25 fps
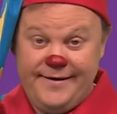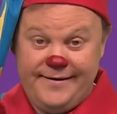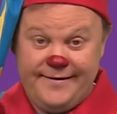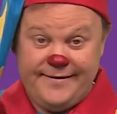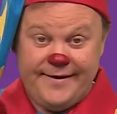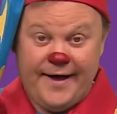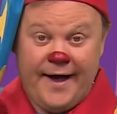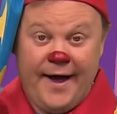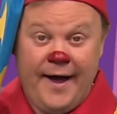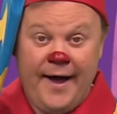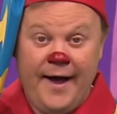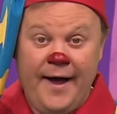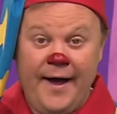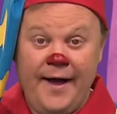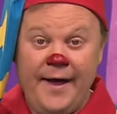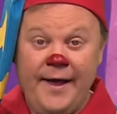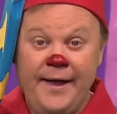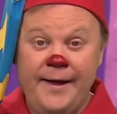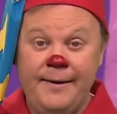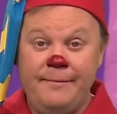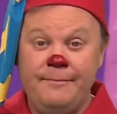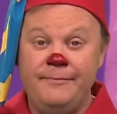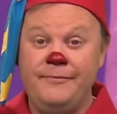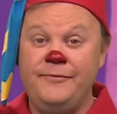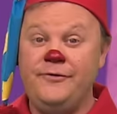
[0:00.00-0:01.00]

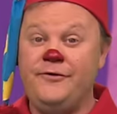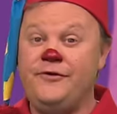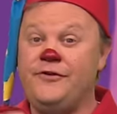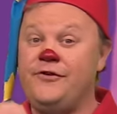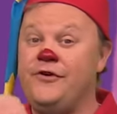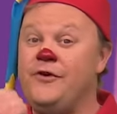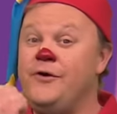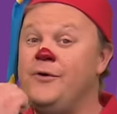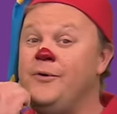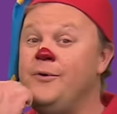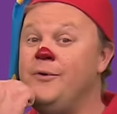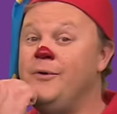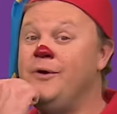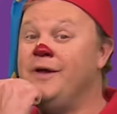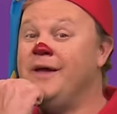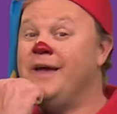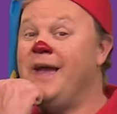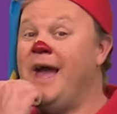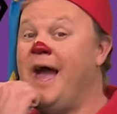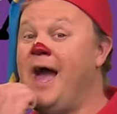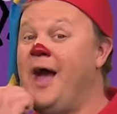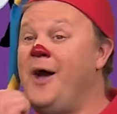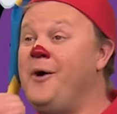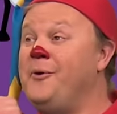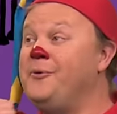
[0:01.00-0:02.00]
Time to
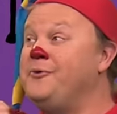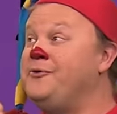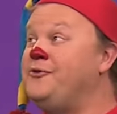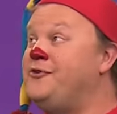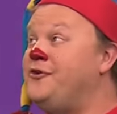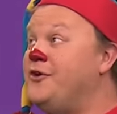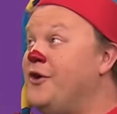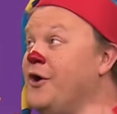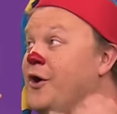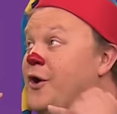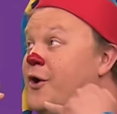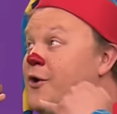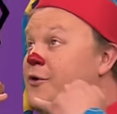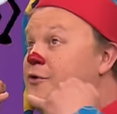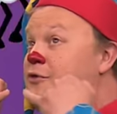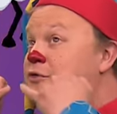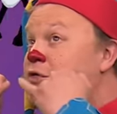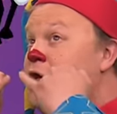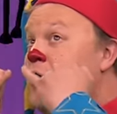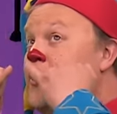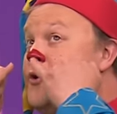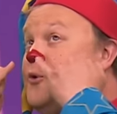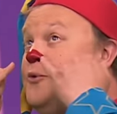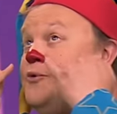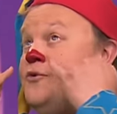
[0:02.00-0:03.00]
count
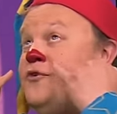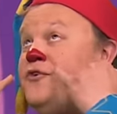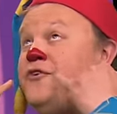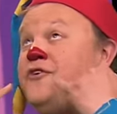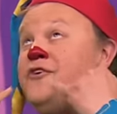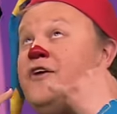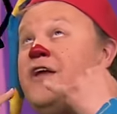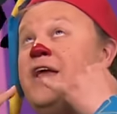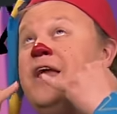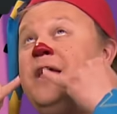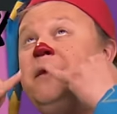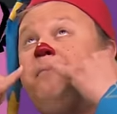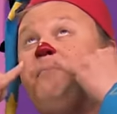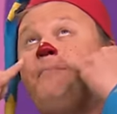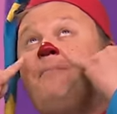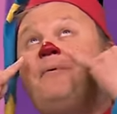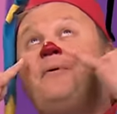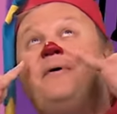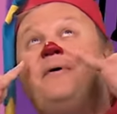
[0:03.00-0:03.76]
those sheep.